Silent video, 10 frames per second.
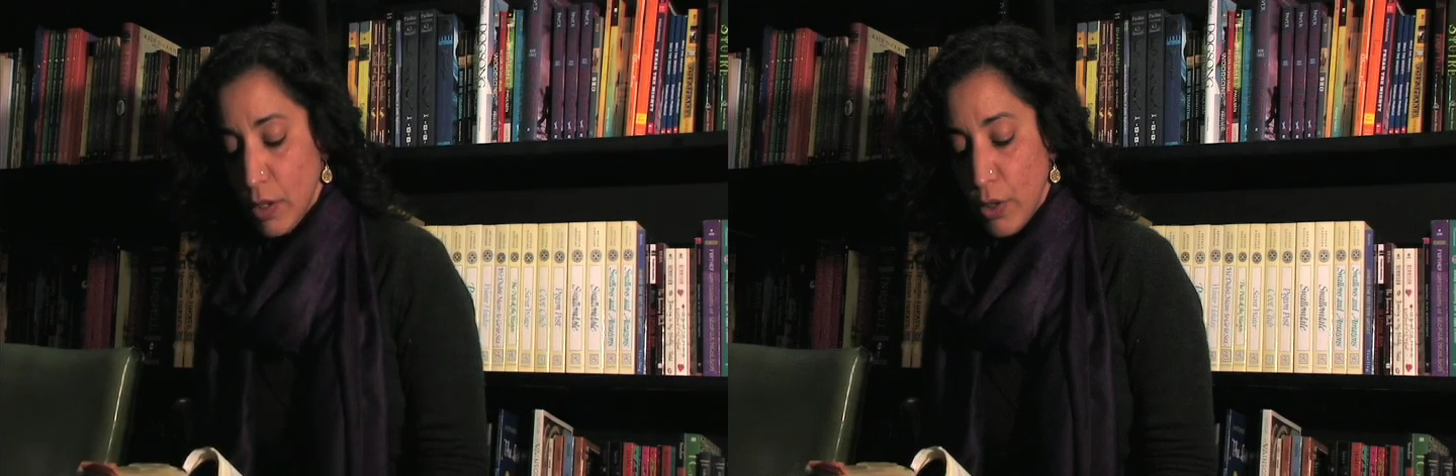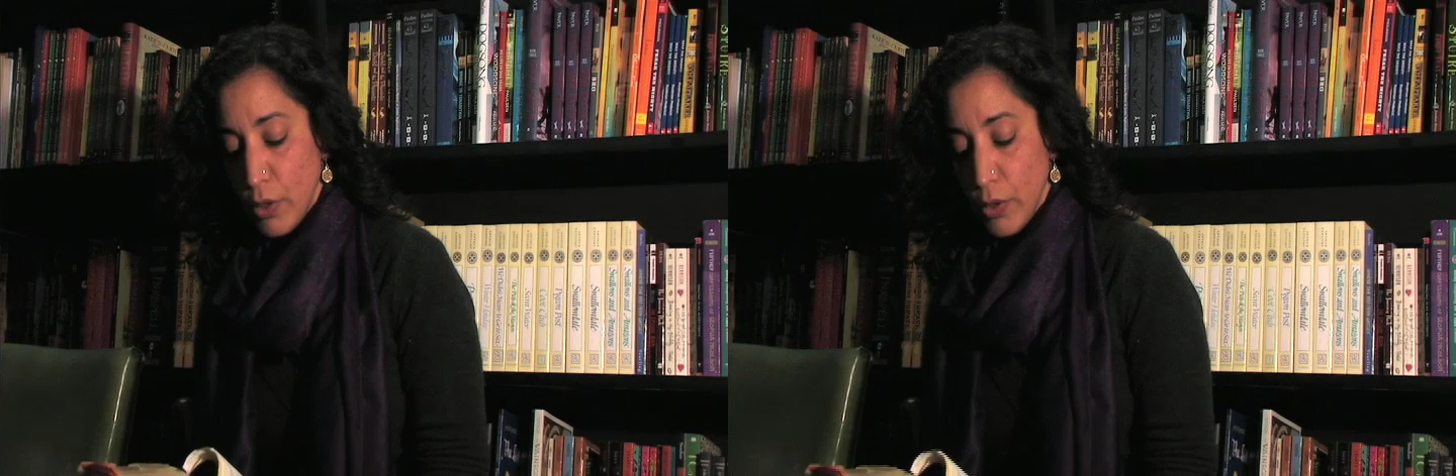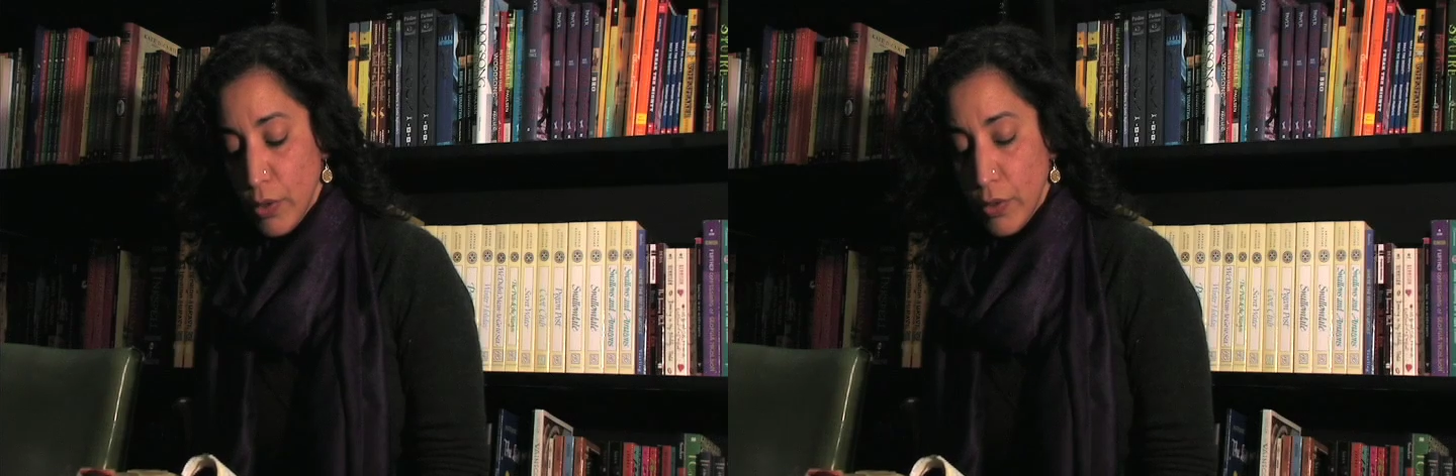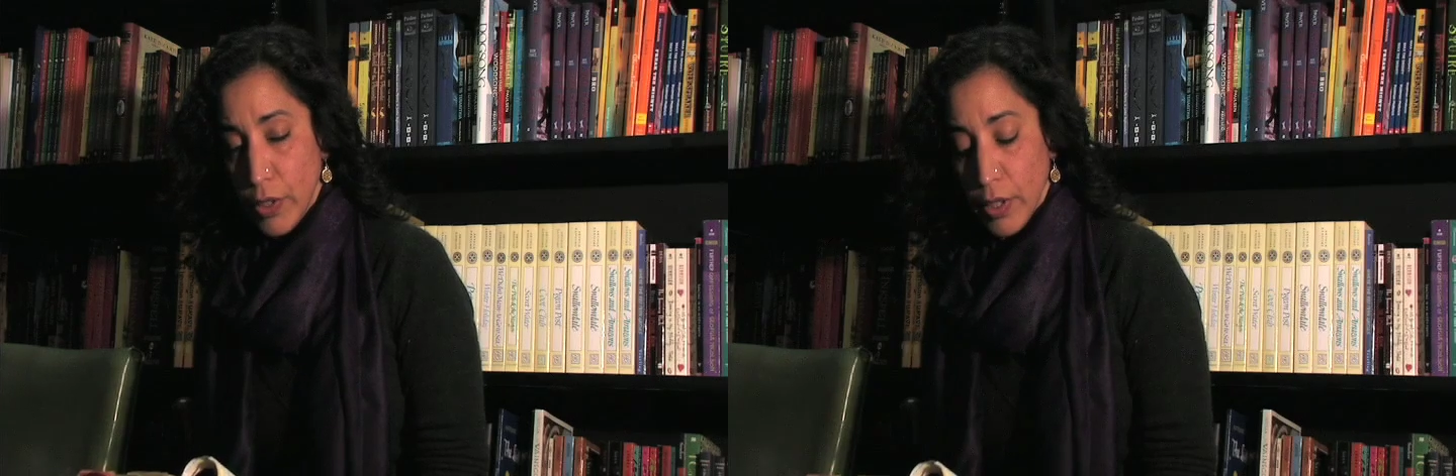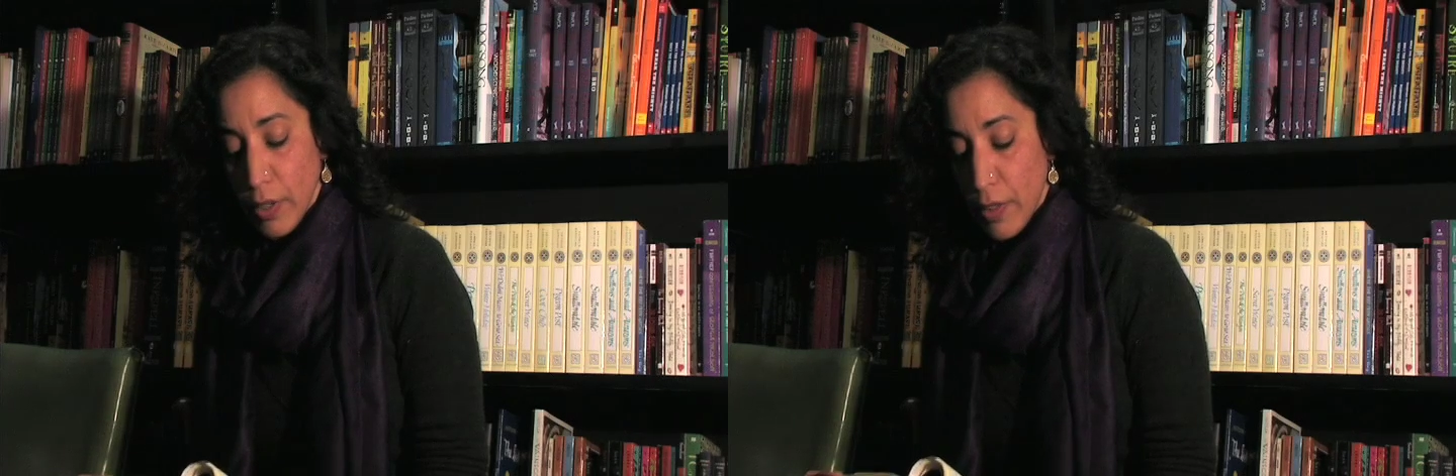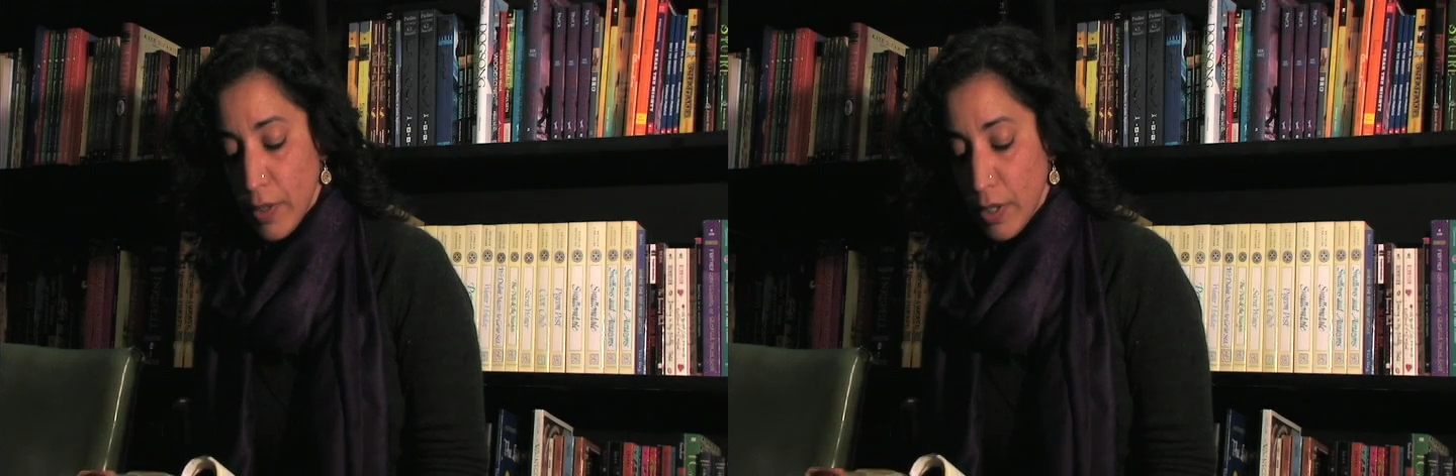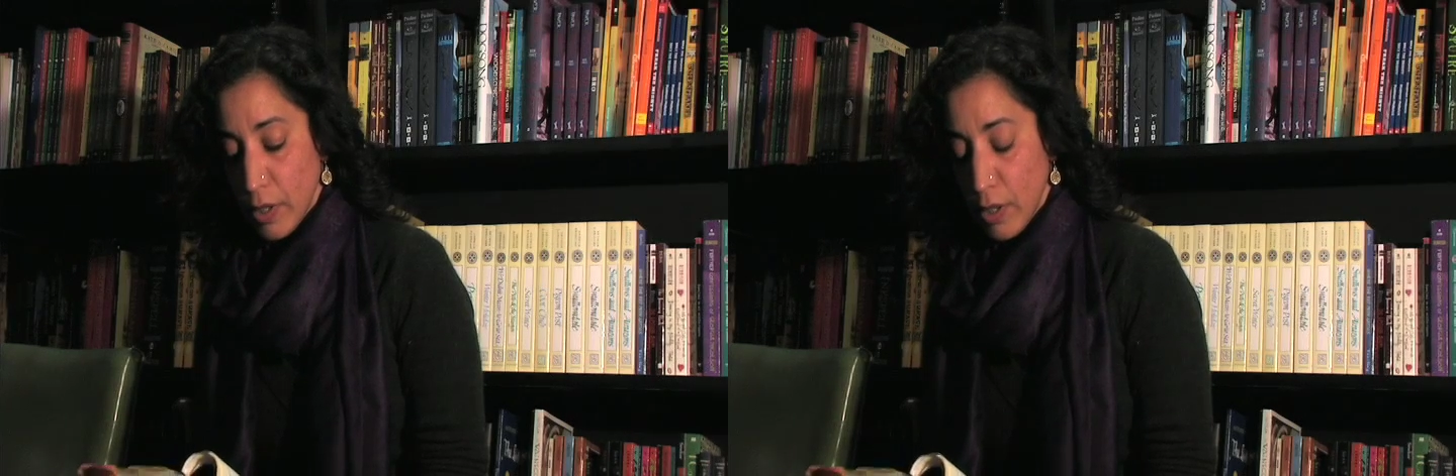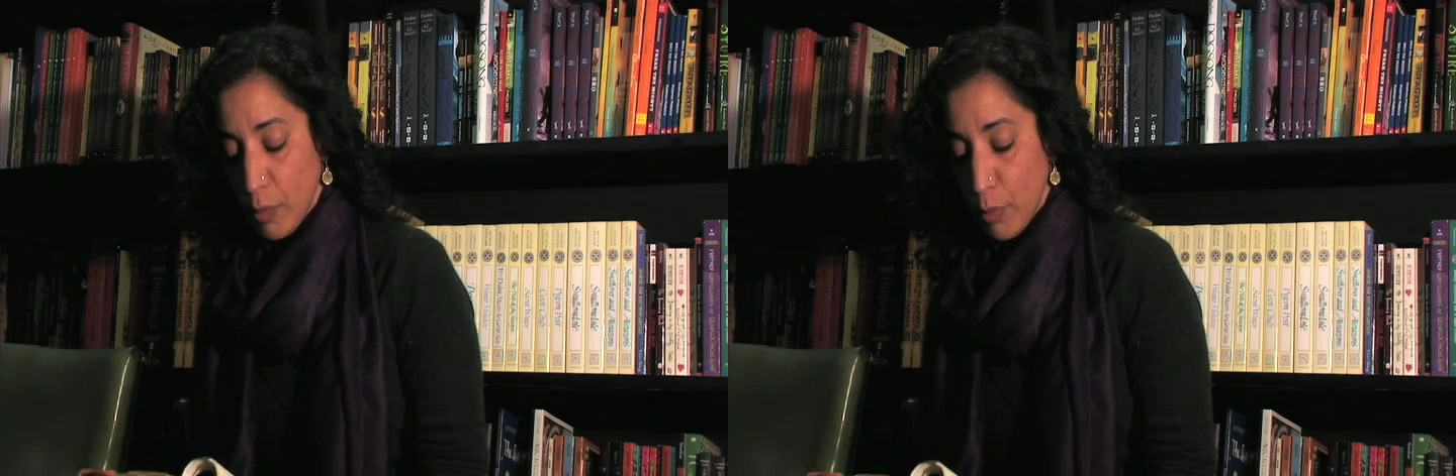curled in a
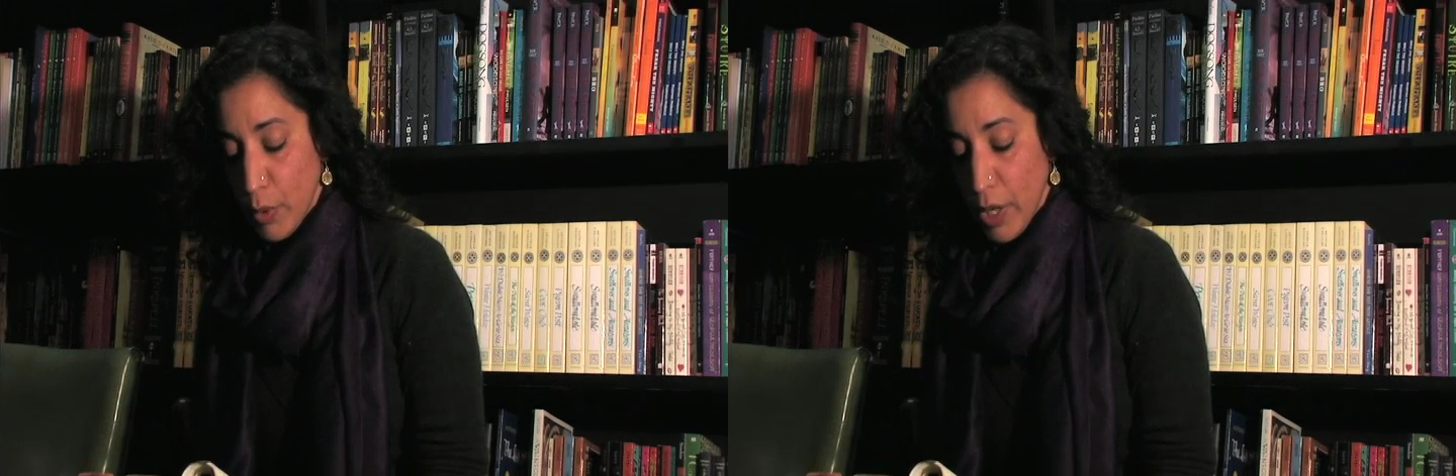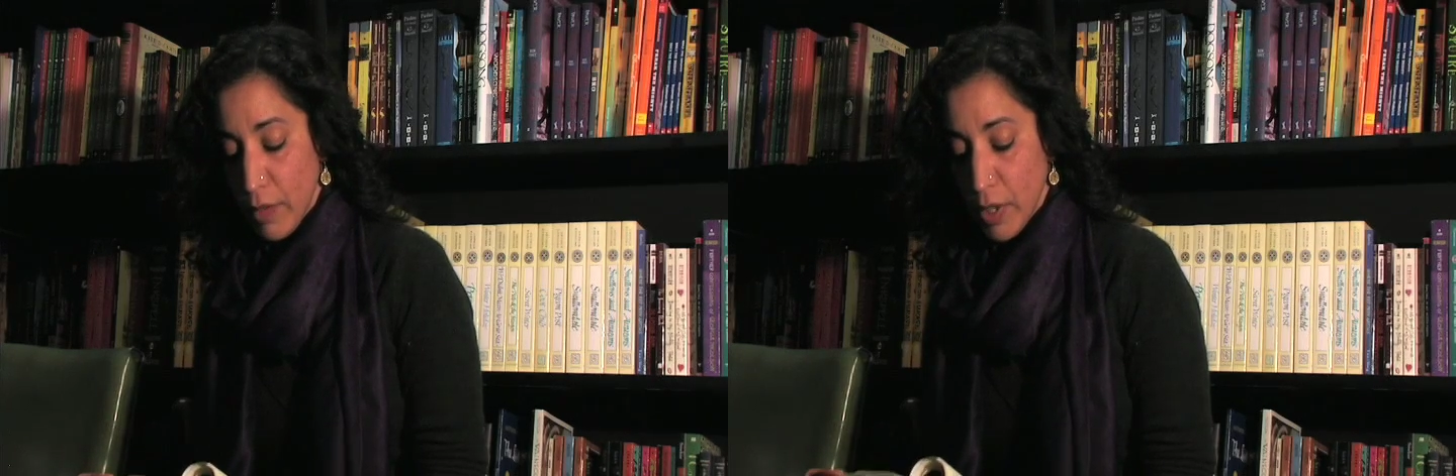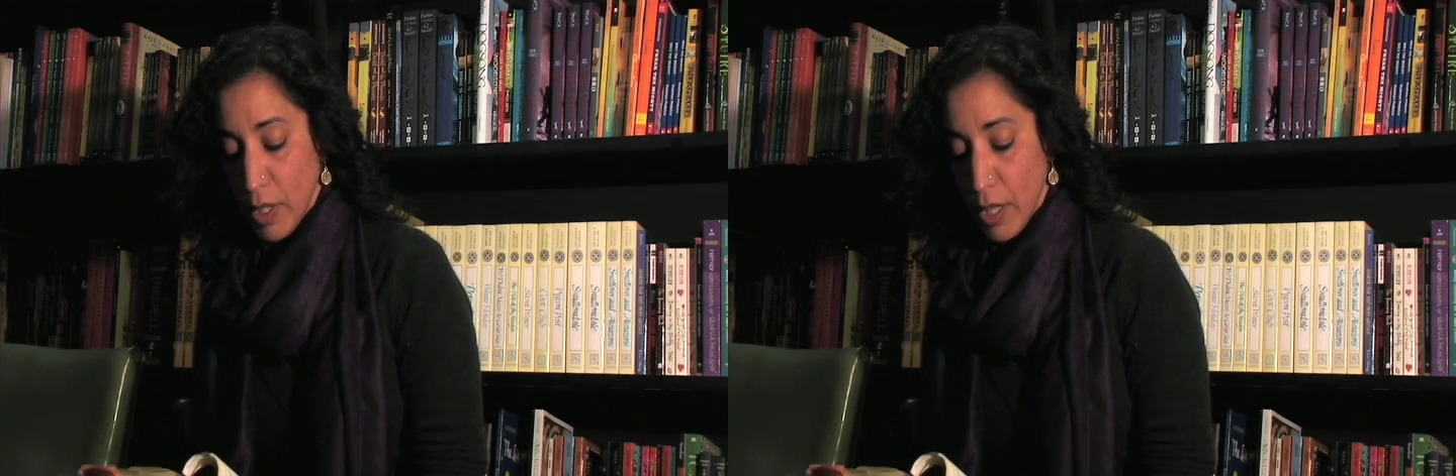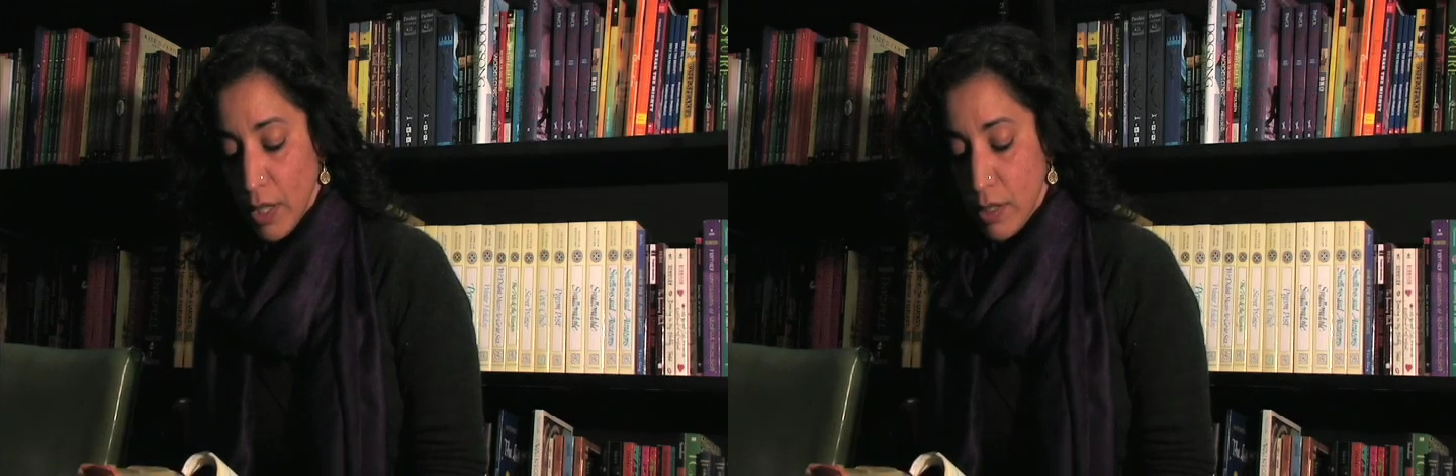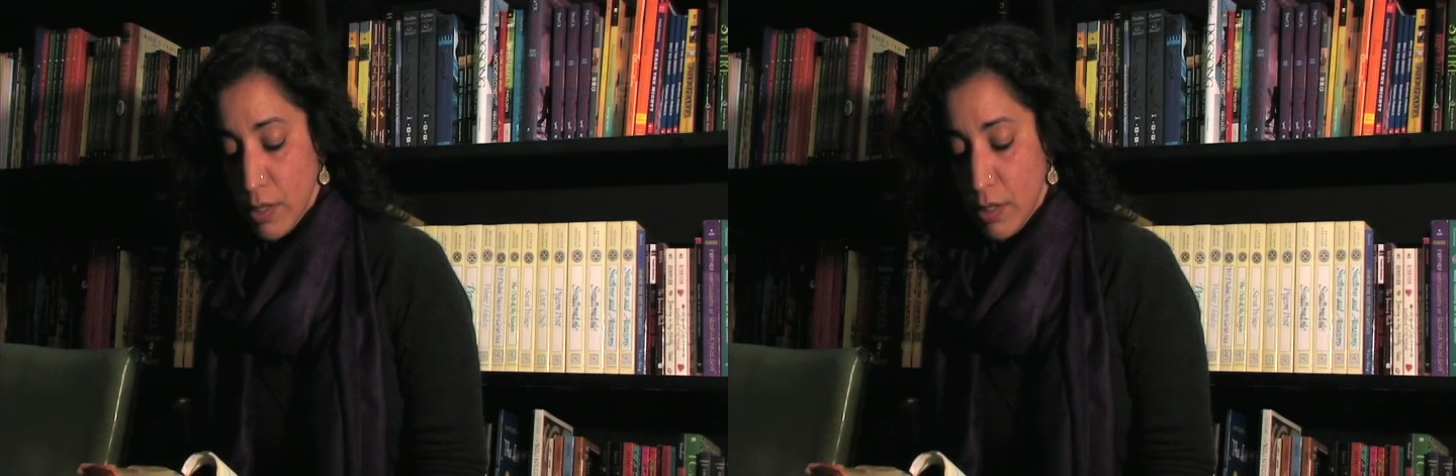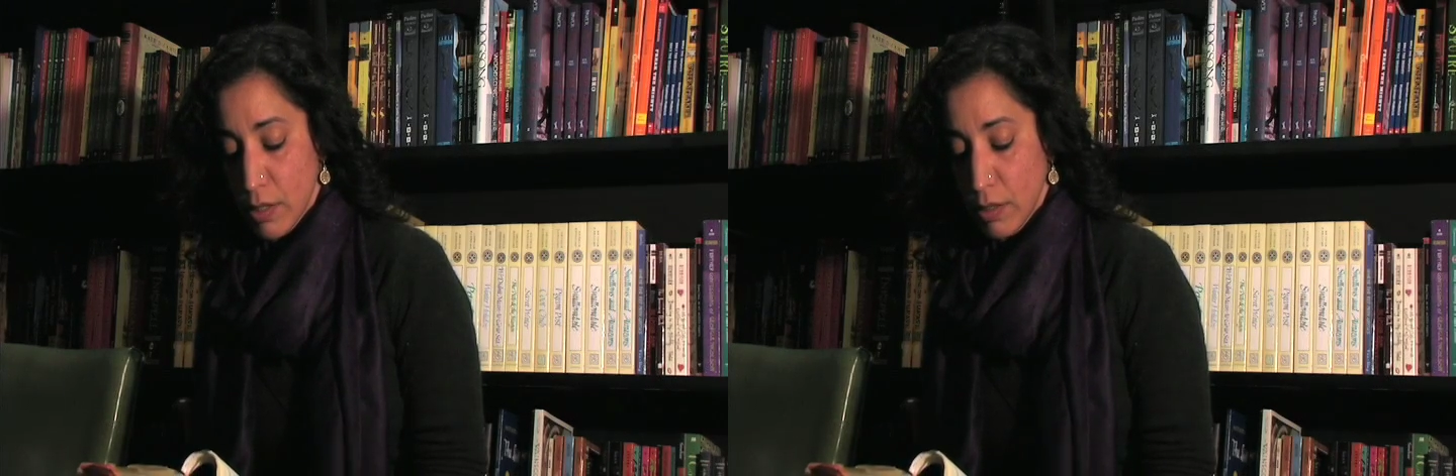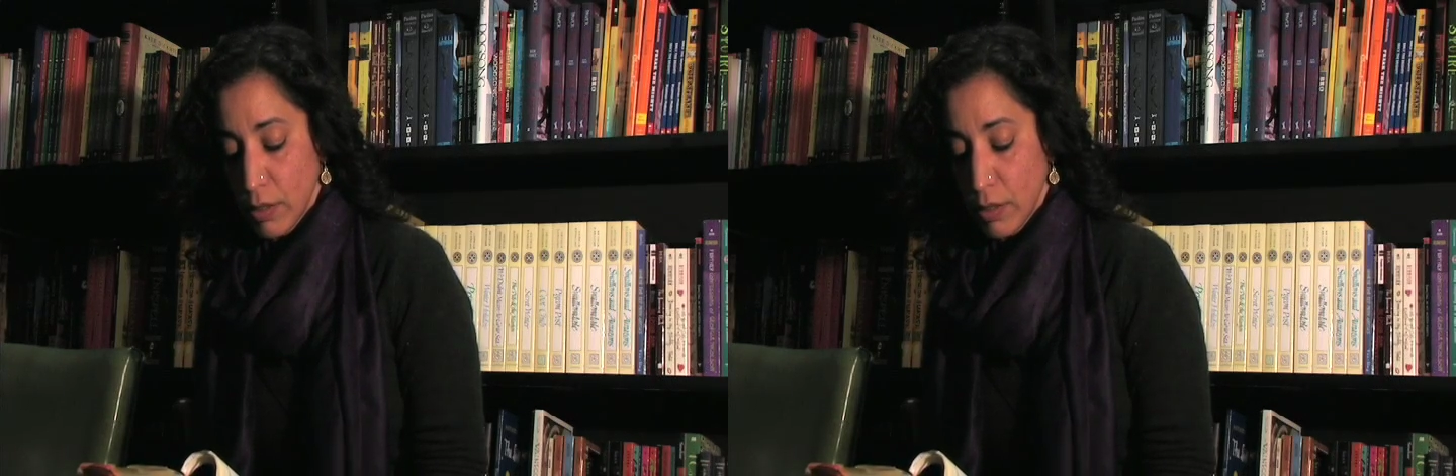thin private S.